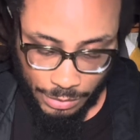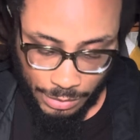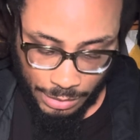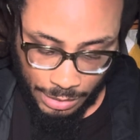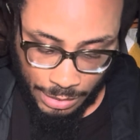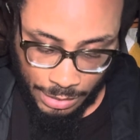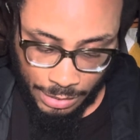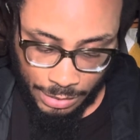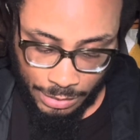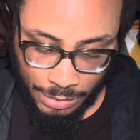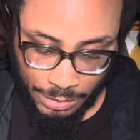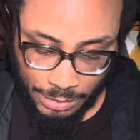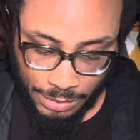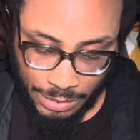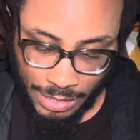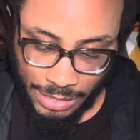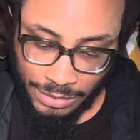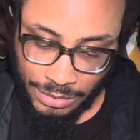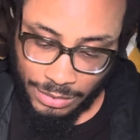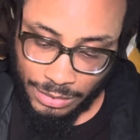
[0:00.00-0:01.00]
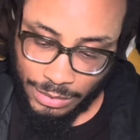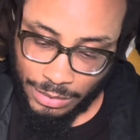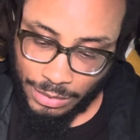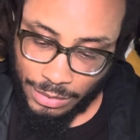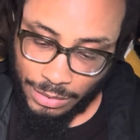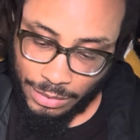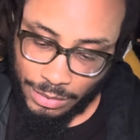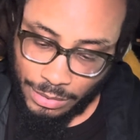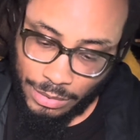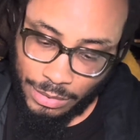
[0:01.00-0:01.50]
And that's
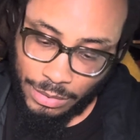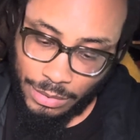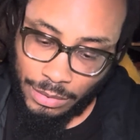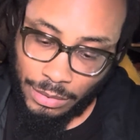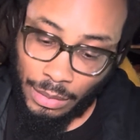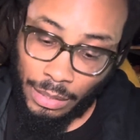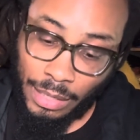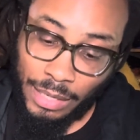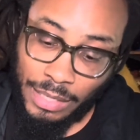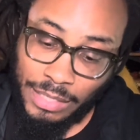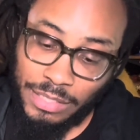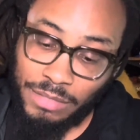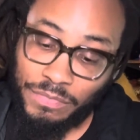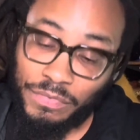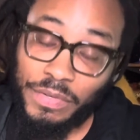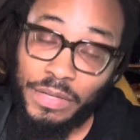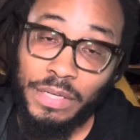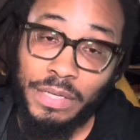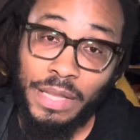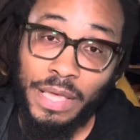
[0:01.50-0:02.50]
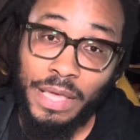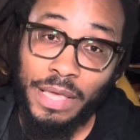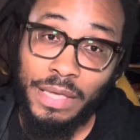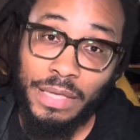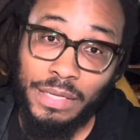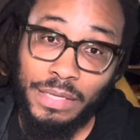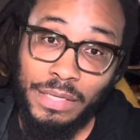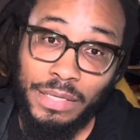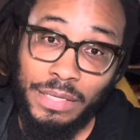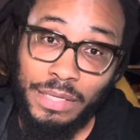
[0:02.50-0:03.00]
the lesson for the day.
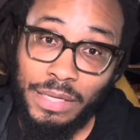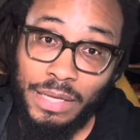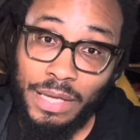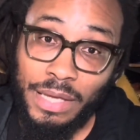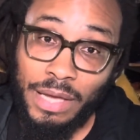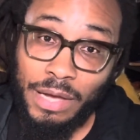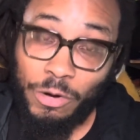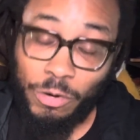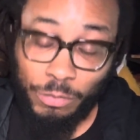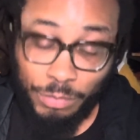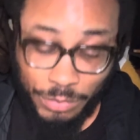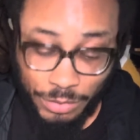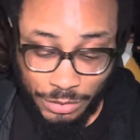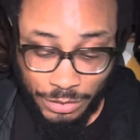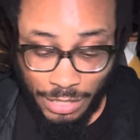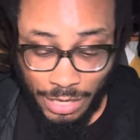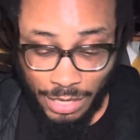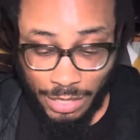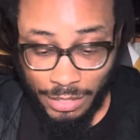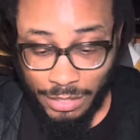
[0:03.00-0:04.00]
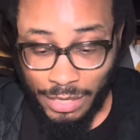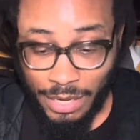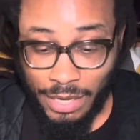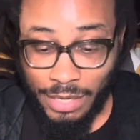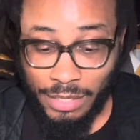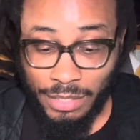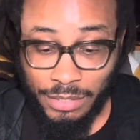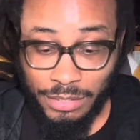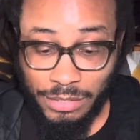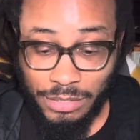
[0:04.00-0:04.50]
Hope that y'all are
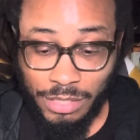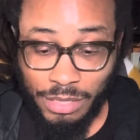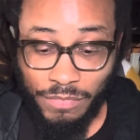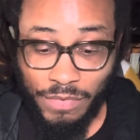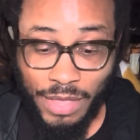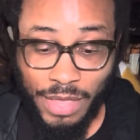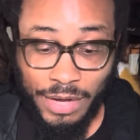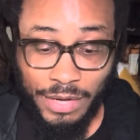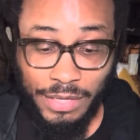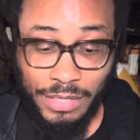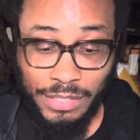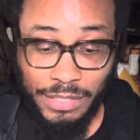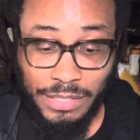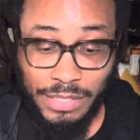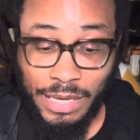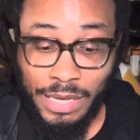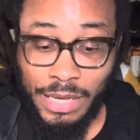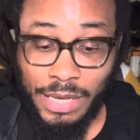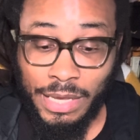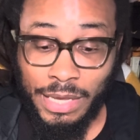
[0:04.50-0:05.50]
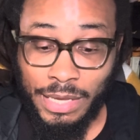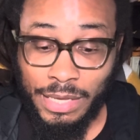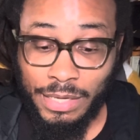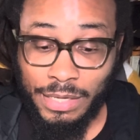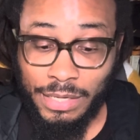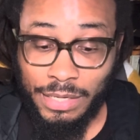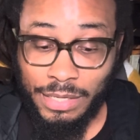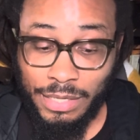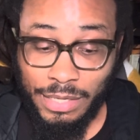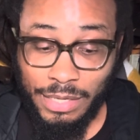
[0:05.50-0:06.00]
gaining stuff out of this,
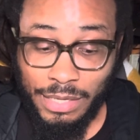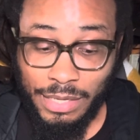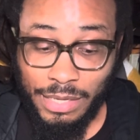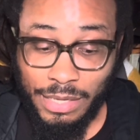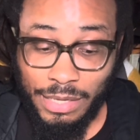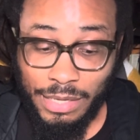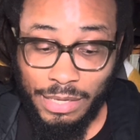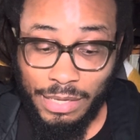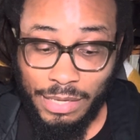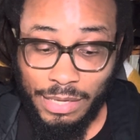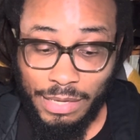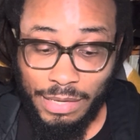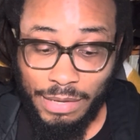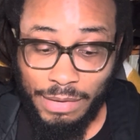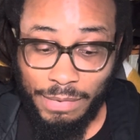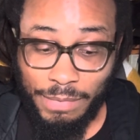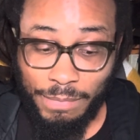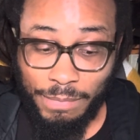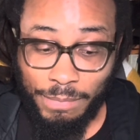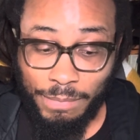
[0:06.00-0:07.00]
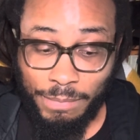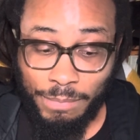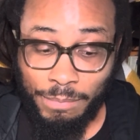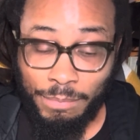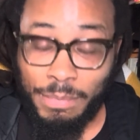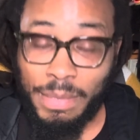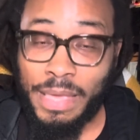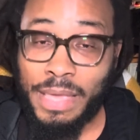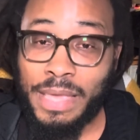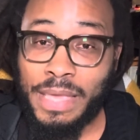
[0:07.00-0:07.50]
and
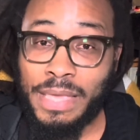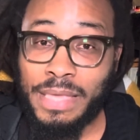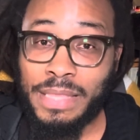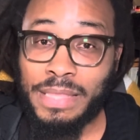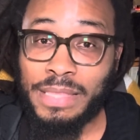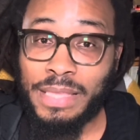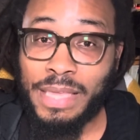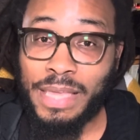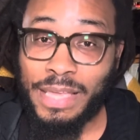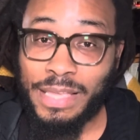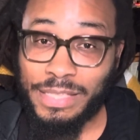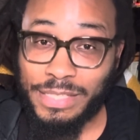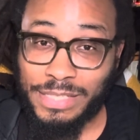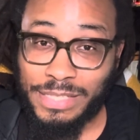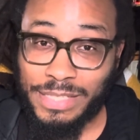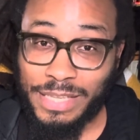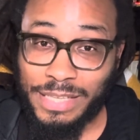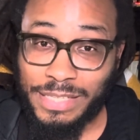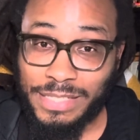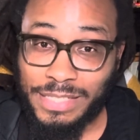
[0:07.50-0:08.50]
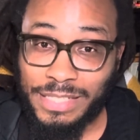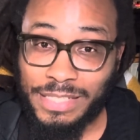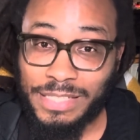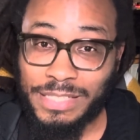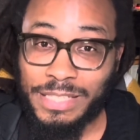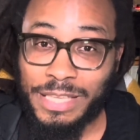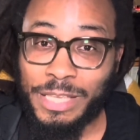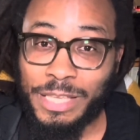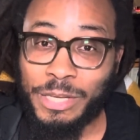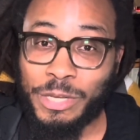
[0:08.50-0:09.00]
may the
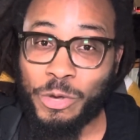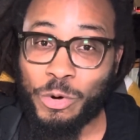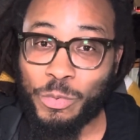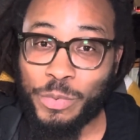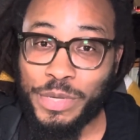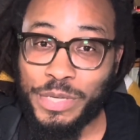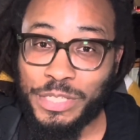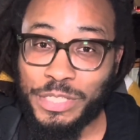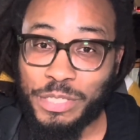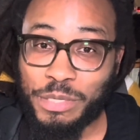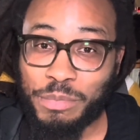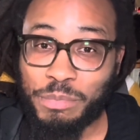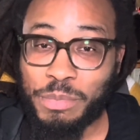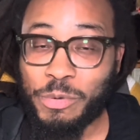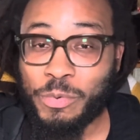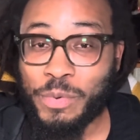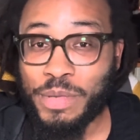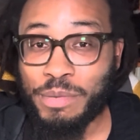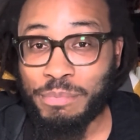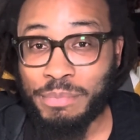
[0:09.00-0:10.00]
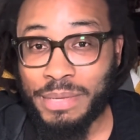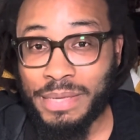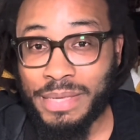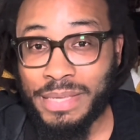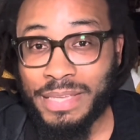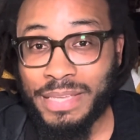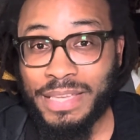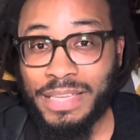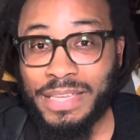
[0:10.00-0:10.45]
ancestors and the Orisha be with me